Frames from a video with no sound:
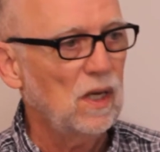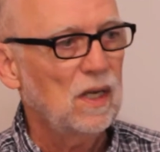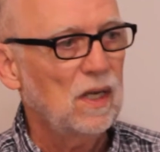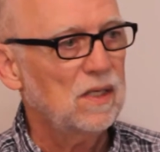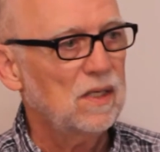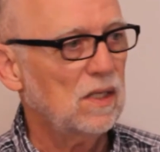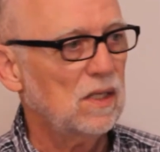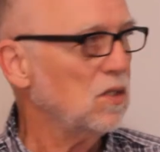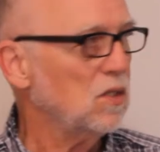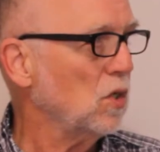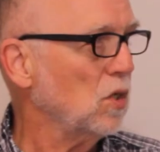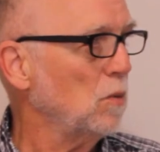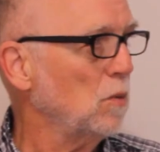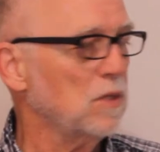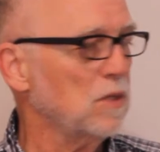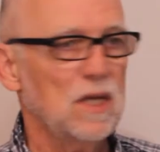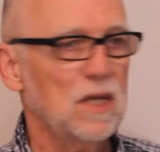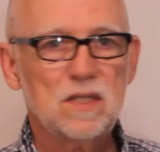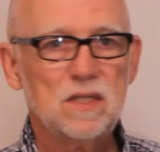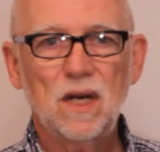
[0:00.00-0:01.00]

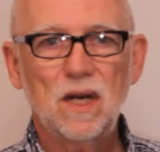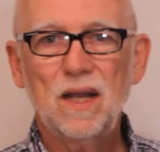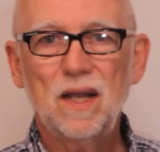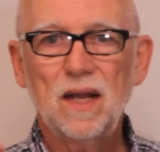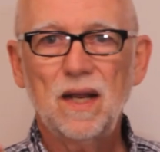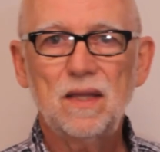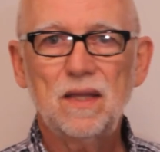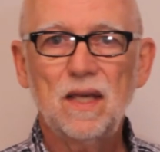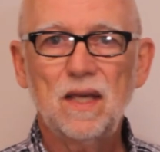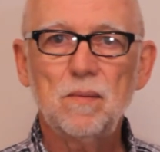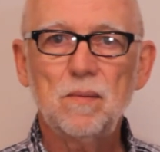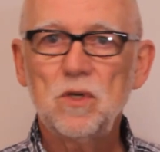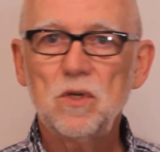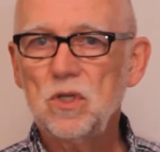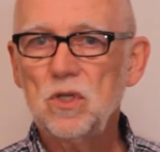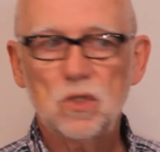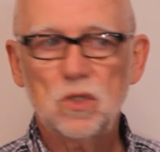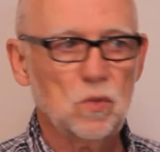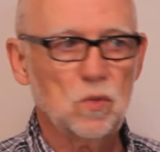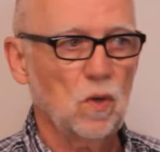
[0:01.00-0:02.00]
telescopes last night and the
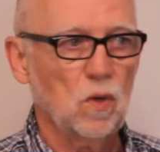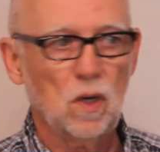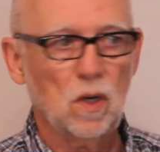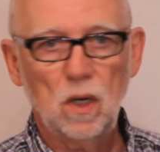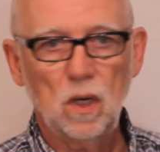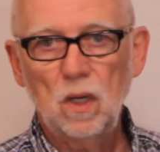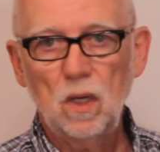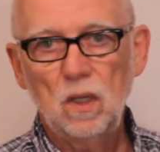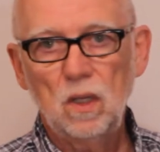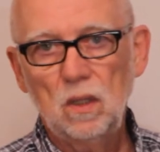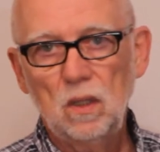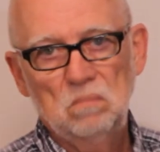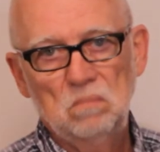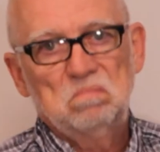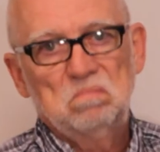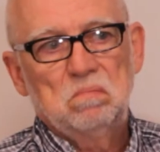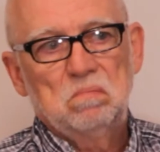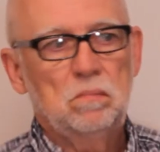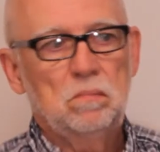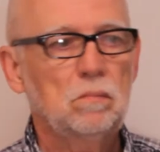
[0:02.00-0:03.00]
images were
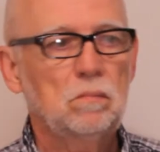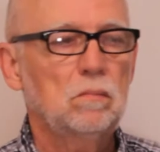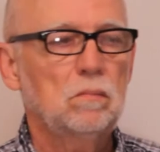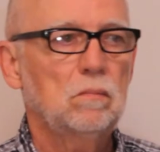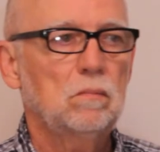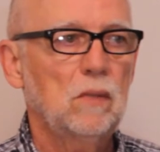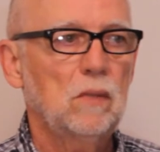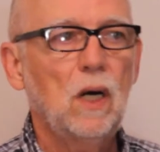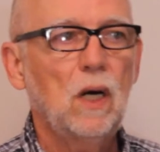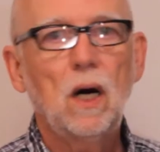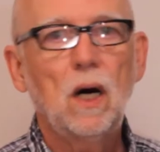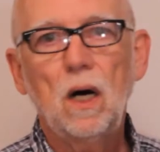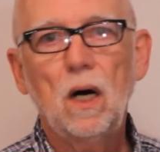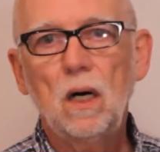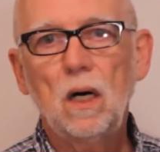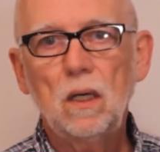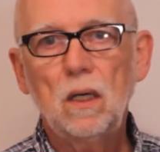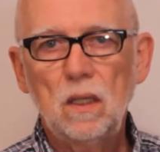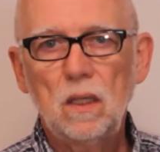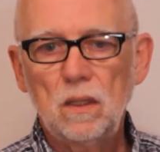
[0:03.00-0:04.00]

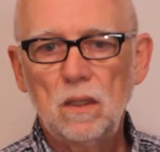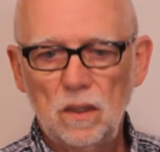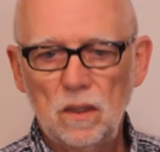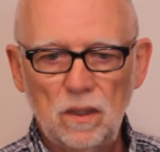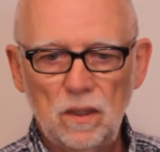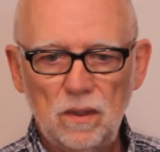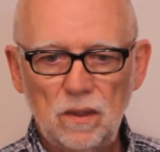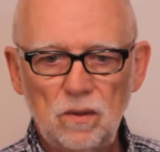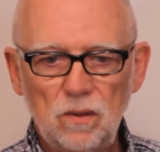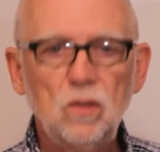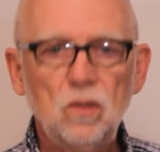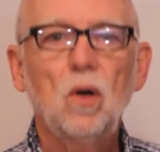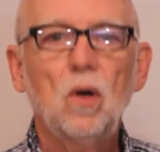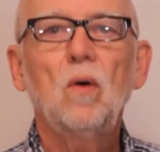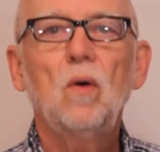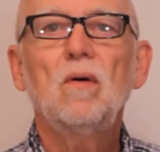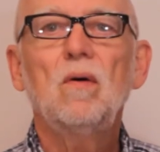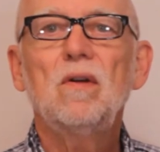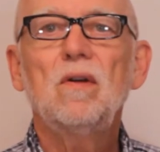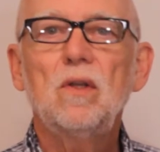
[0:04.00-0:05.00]
uh,
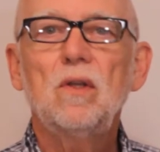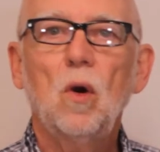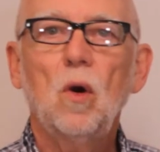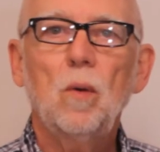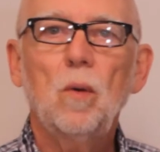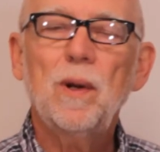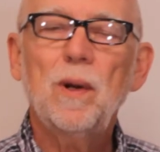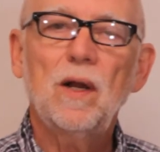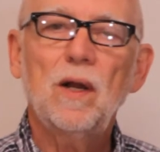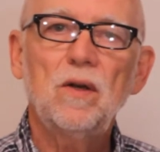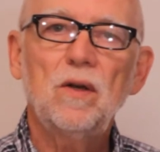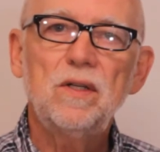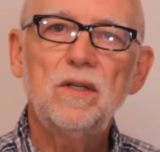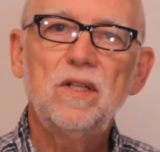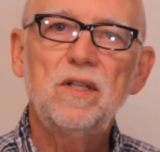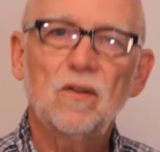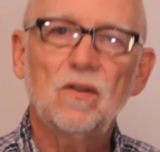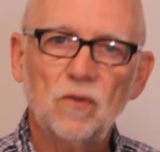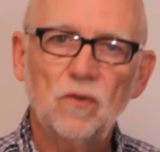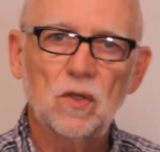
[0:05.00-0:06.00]
no, no apparent
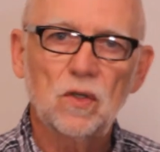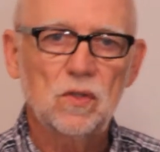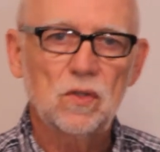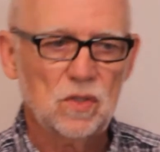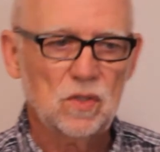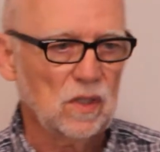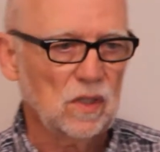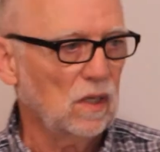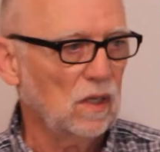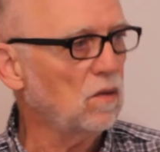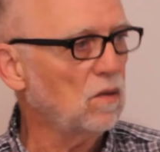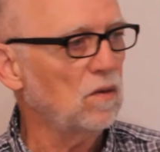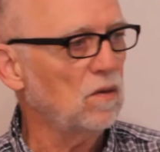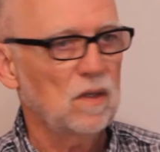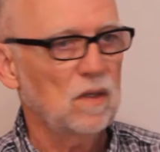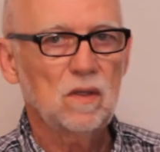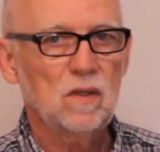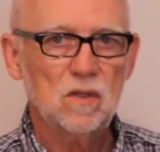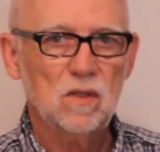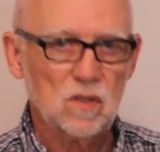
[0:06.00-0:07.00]
difference other
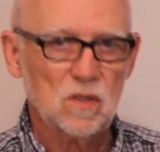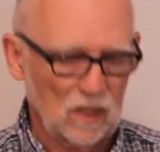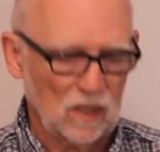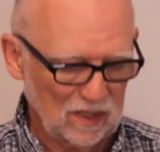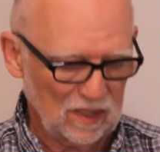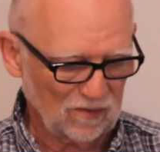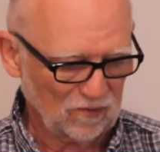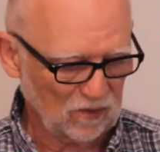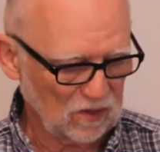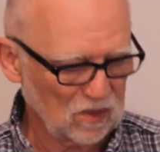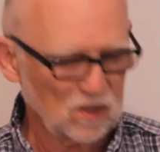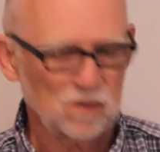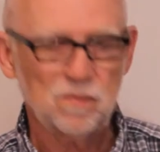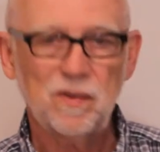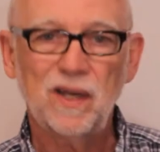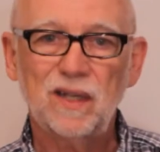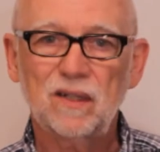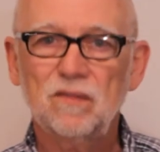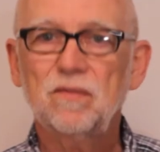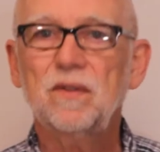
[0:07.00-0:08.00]
than the slight difference in
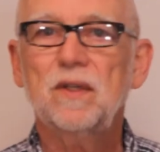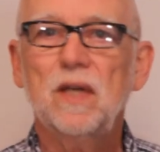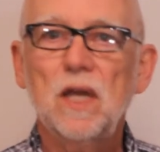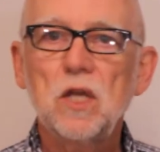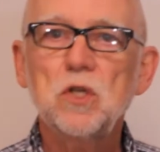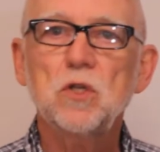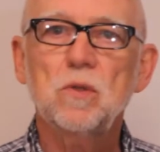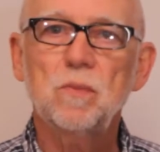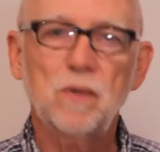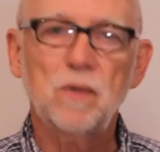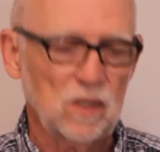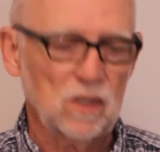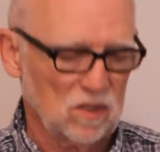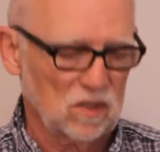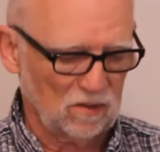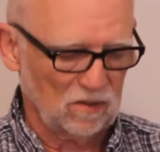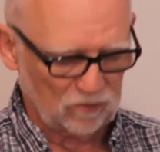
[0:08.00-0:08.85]
magnification because of the